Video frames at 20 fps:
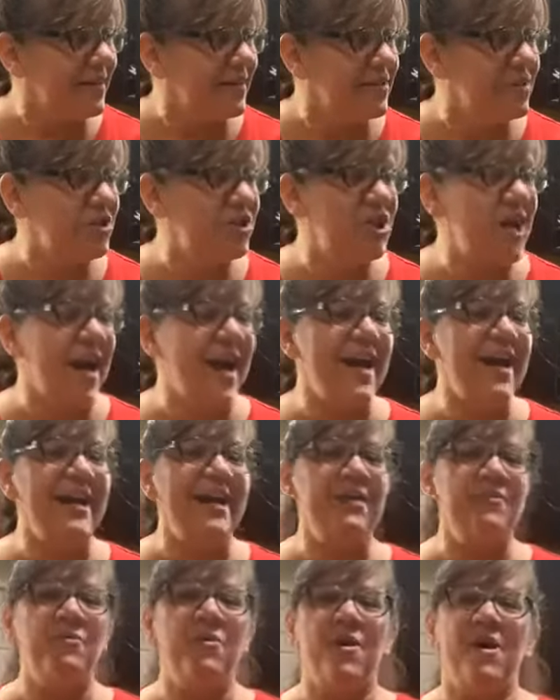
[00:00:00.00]

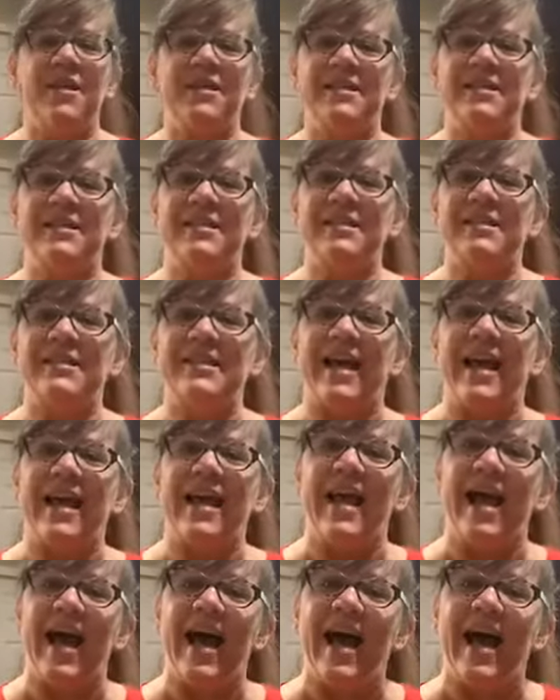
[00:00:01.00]
Jaden wants to say
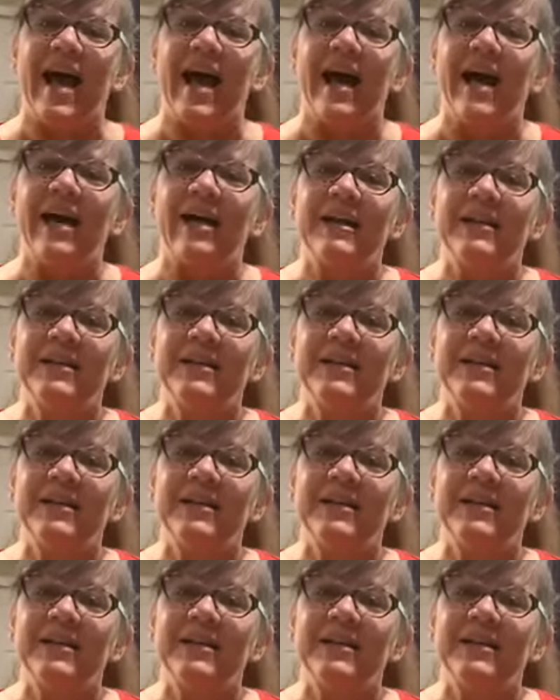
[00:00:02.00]
hi.